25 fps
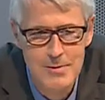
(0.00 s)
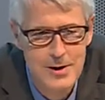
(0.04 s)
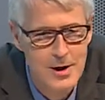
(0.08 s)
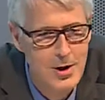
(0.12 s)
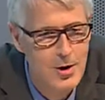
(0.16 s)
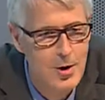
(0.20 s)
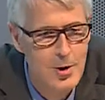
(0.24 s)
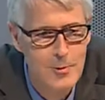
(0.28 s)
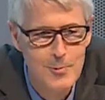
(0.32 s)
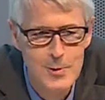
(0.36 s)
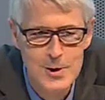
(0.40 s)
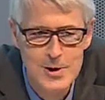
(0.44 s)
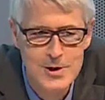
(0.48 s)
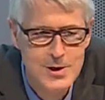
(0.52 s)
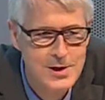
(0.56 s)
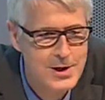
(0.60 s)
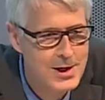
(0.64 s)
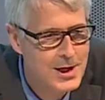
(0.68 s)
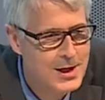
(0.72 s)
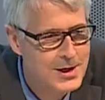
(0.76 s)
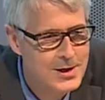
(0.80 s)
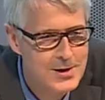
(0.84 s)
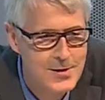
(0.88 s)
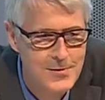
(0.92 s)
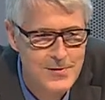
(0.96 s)
He always
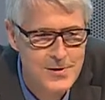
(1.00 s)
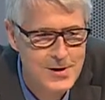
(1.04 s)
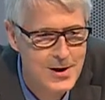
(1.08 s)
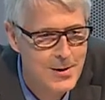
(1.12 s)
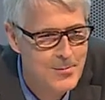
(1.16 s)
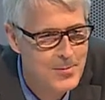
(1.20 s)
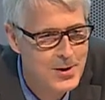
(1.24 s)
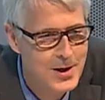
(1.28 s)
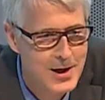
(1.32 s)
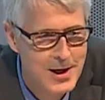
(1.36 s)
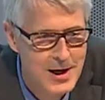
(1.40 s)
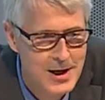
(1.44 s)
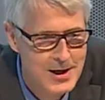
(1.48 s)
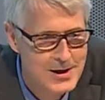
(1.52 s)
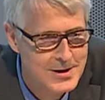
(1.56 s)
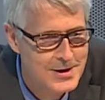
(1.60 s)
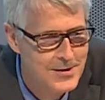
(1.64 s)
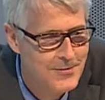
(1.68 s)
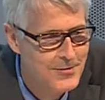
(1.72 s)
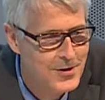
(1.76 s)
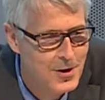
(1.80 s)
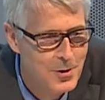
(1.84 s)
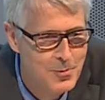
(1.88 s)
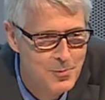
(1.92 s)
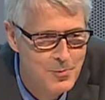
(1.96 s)
thinks of something else.
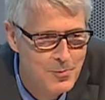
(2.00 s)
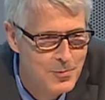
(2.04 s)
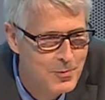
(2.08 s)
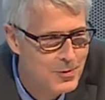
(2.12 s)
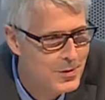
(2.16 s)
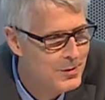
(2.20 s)
If you